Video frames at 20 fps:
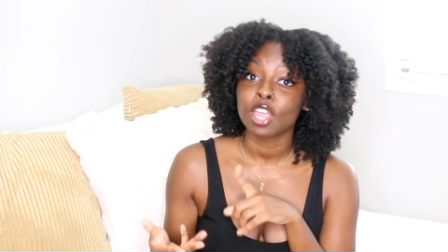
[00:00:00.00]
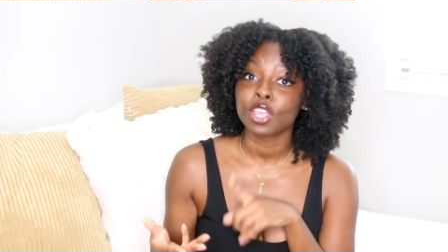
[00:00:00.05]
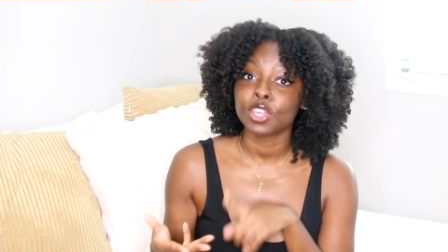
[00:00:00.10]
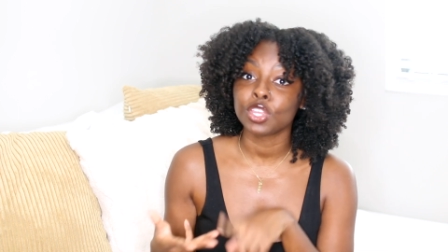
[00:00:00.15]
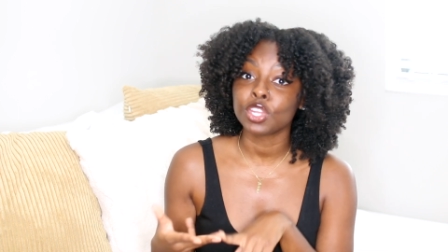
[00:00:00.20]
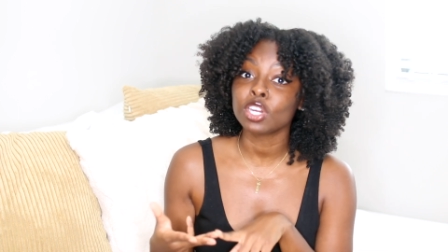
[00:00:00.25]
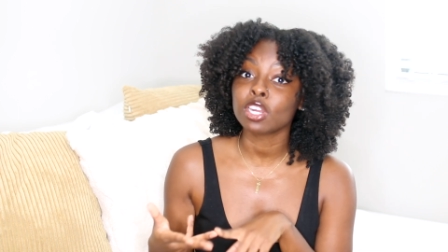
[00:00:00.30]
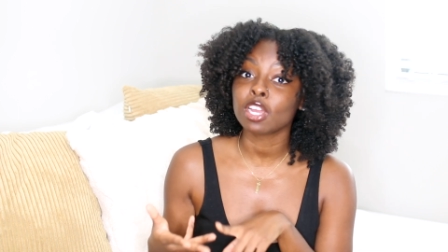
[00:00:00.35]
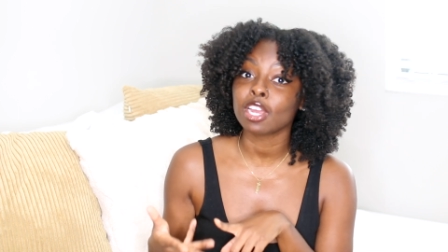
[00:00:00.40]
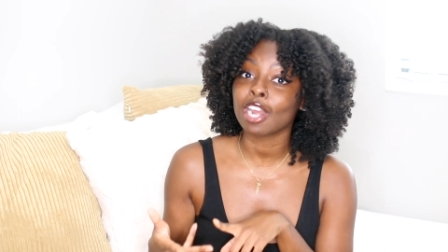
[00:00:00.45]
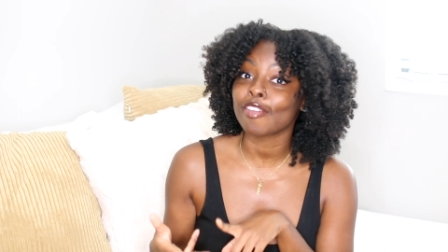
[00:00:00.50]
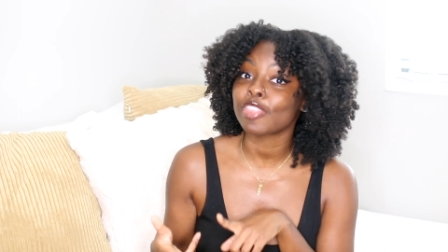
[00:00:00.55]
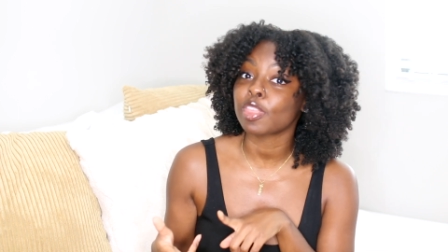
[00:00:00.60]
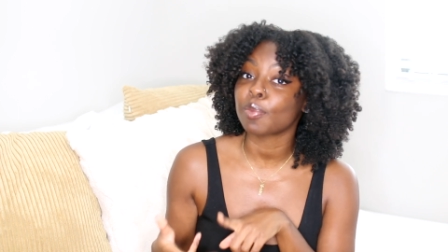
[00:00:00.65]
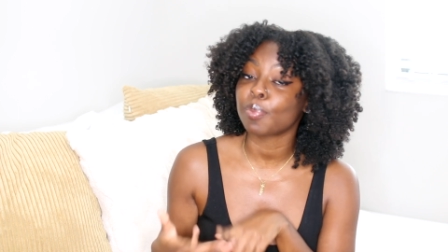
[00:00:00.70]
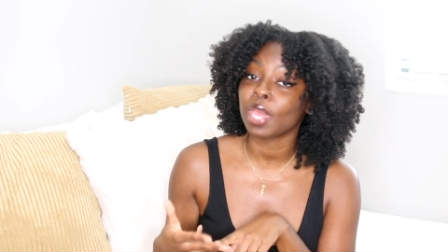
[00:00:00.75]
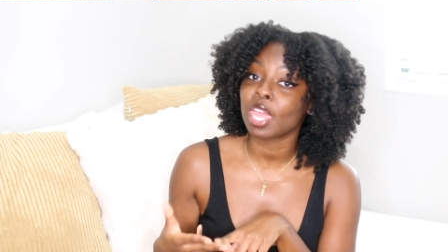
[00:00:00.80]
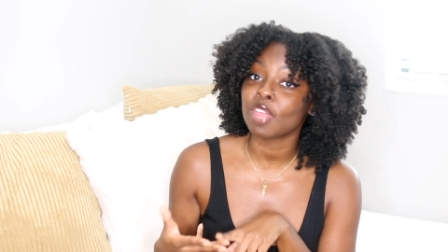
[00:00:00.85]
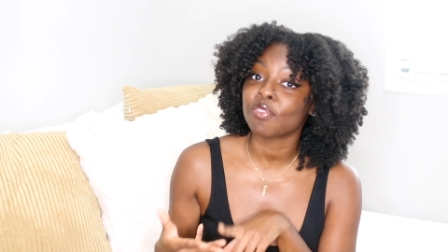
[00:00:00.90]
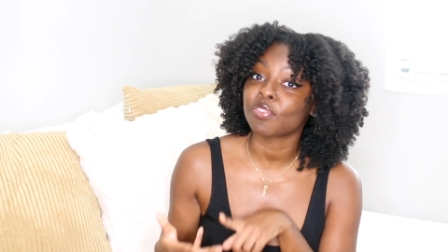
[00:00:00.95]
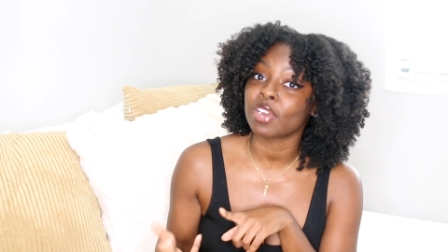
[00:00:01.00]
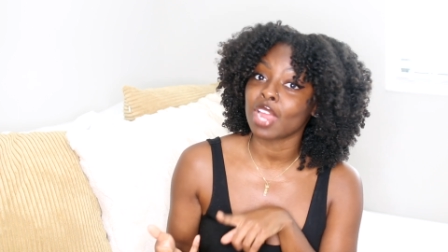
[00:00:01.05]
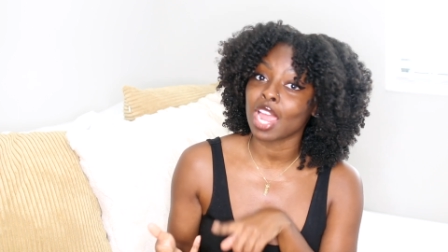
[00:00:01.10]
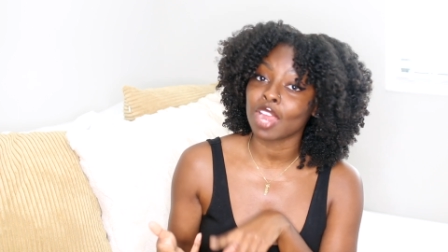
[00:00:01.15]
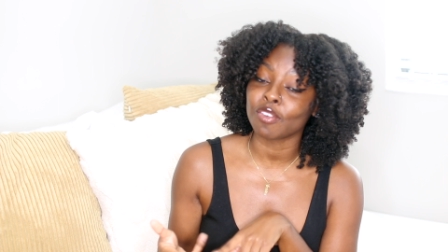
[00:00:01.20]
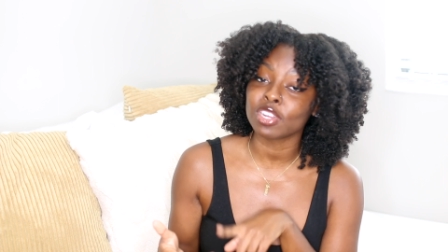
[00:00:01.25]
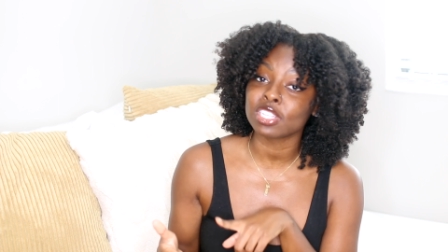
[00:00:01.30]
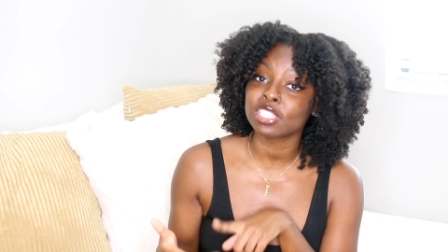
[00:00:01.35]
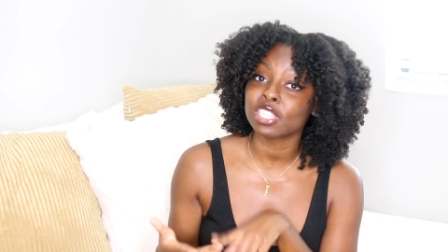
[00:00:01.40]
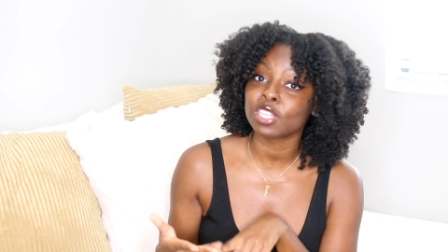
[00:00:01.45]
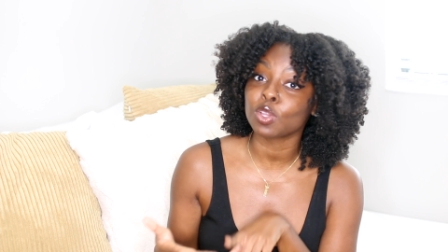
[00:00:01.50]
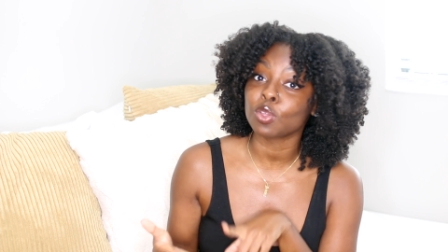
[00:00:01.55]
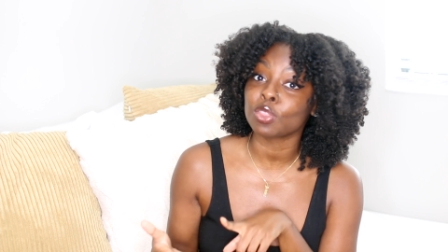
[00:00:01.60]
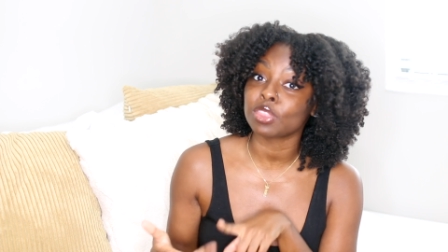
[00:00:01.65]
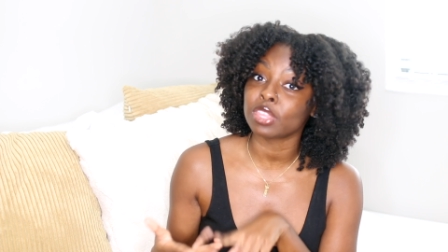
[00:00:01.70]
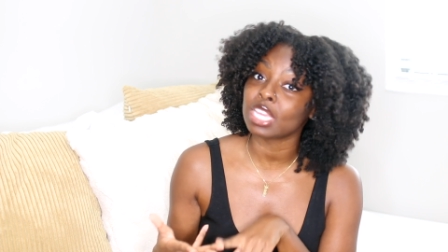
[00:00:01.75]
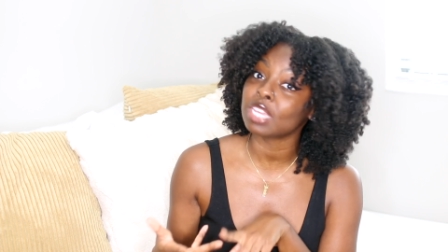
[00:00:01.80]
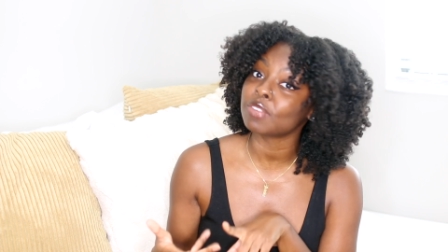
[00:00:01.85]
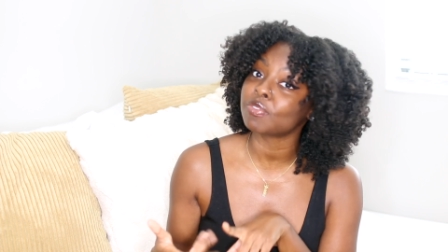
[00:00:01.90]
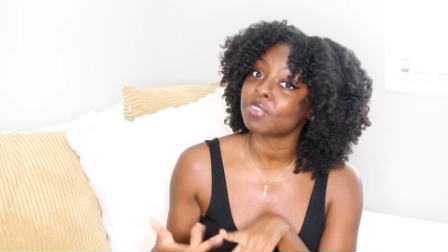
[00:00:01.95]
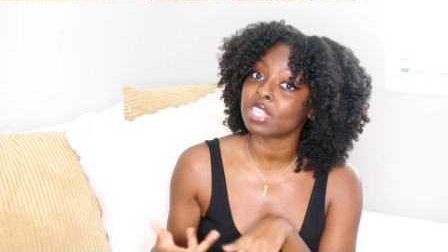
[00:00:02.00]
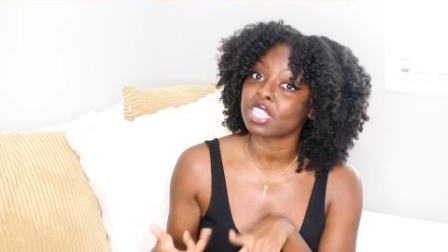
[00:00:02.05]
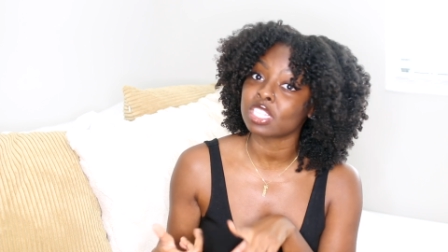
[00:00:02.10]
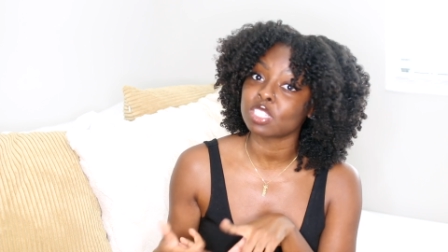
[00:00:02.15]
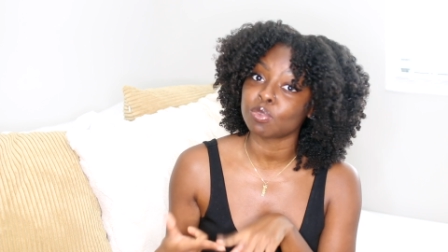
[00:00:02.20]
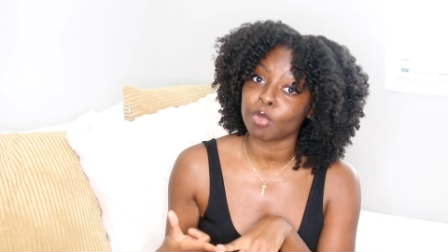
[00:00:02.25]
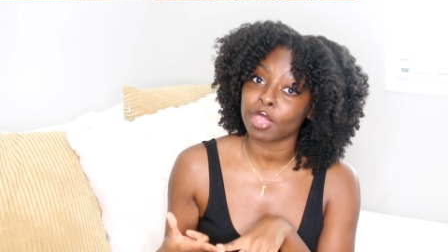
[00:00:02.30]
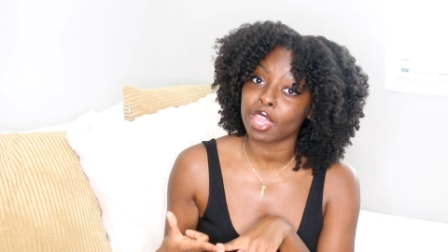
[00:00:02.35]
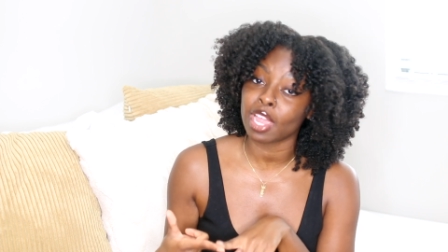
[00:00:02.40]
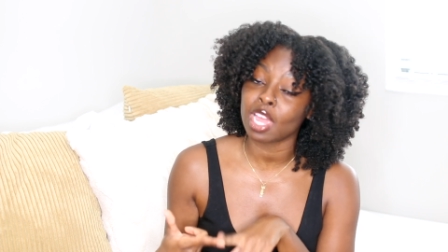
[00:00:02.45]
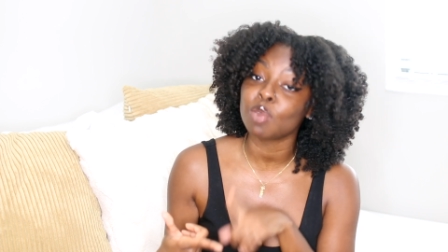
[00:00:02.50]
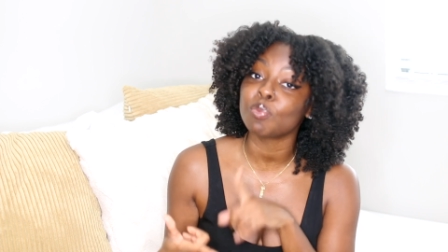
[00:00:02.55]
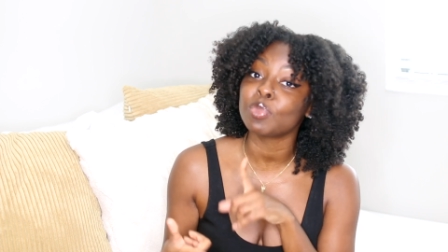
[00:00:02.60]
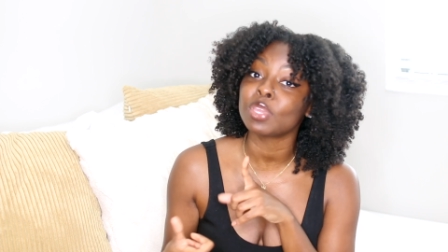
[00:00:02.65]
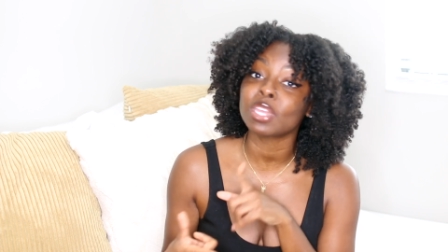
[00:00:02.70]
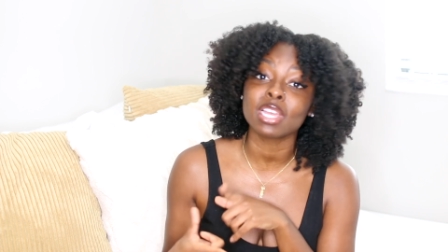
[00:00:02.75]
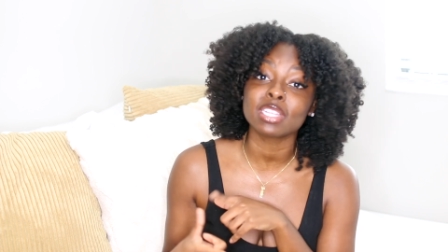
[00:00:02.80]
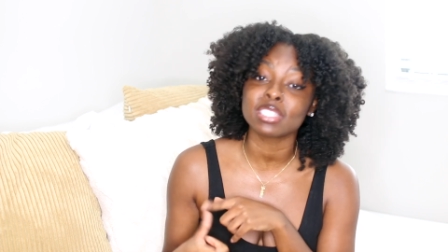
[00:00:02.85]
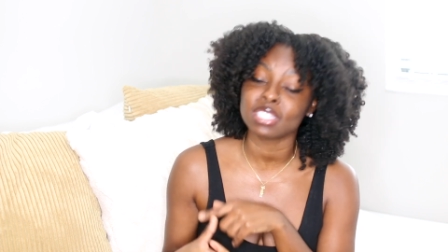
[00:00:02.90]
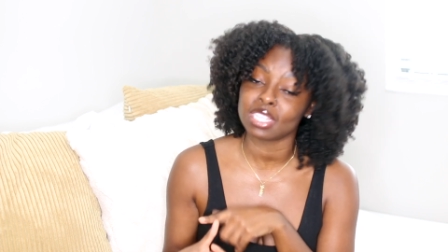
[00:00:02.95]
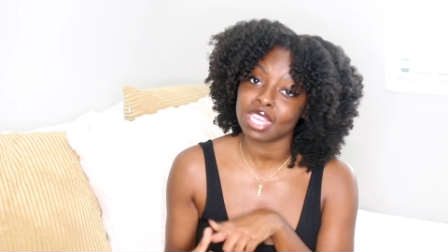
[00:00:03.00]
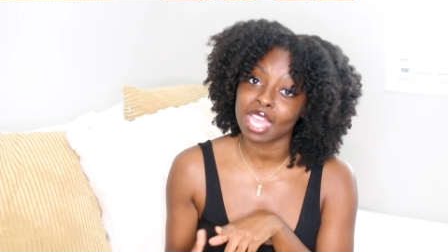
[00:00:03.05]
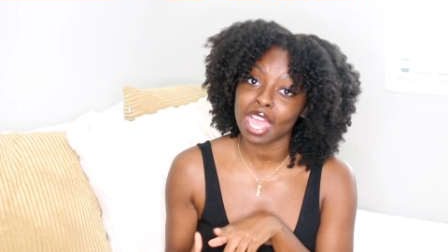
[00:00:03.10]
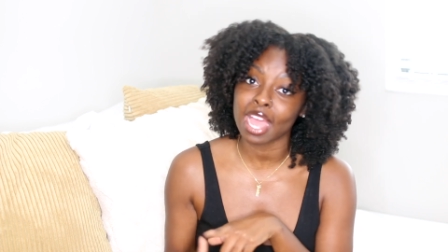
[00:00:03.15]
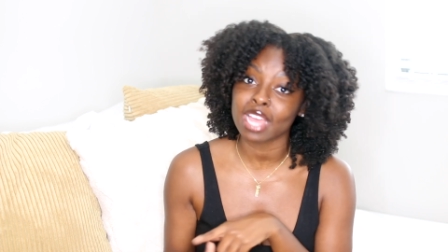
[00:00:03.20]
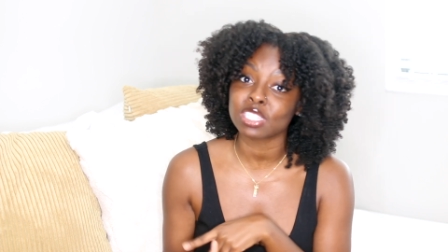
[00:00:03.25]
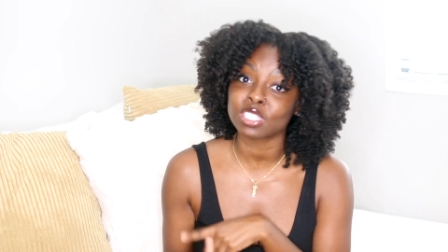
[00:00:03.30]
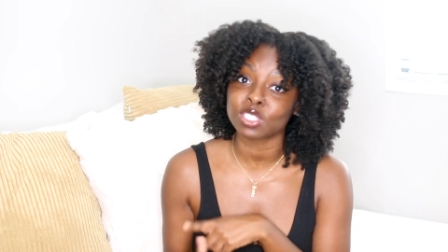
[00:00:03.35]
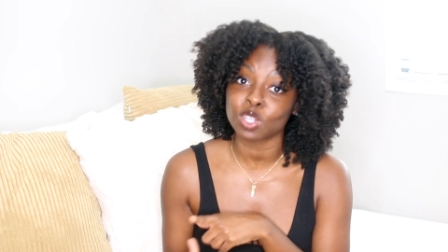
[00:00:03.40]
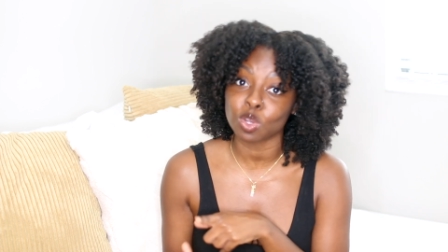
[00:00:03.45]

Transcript: You're going to have to pay for every single thing for this man because he has